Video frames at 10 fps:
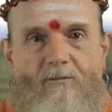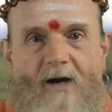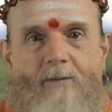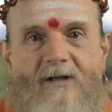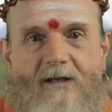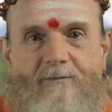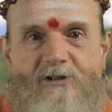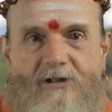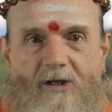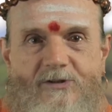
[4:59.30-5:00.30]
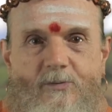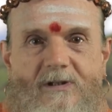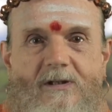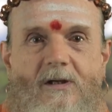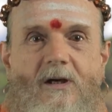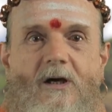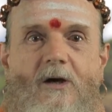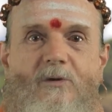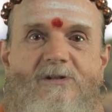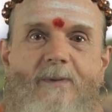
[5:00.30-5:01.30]
Vamadeva Shastri,
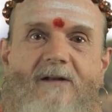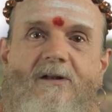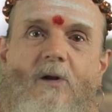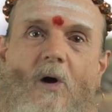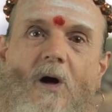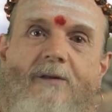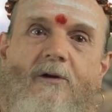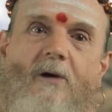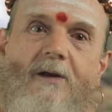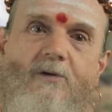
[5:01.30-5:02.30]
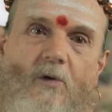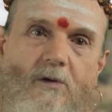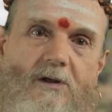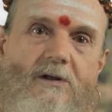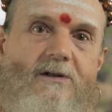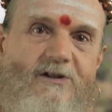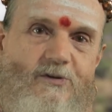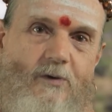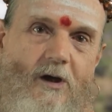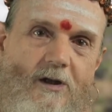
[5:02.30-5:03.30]
a respected author on yoga,
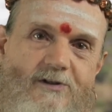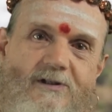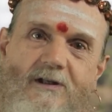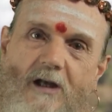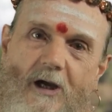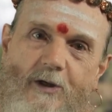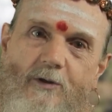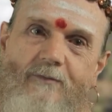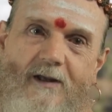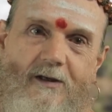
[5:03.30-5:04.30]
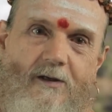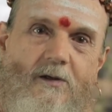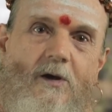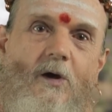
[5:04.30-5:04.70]
astrology, and Ayurveda,